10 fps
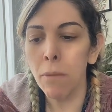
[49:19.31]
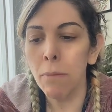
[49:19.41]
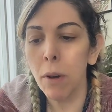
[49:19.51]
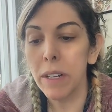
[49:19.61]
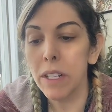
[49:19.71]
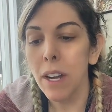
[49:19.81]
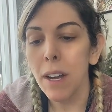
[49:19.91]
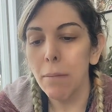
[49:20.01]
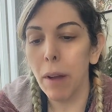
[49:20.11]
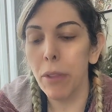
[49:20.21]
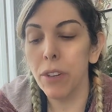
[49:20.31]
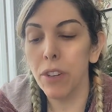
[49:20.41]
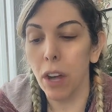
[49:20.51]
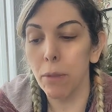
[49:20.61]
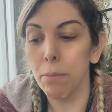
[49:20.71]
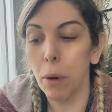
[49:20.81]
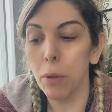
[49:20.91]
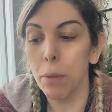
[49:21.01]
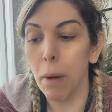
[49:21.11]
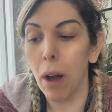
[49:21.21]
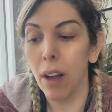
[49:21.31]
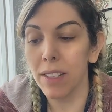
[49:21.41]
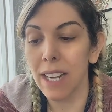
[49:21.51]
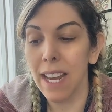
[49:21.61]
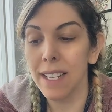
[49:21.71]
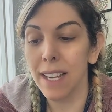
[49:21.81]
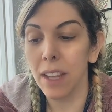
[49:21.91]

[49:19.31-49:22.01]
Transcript: For a moment, mother and daughter both paused,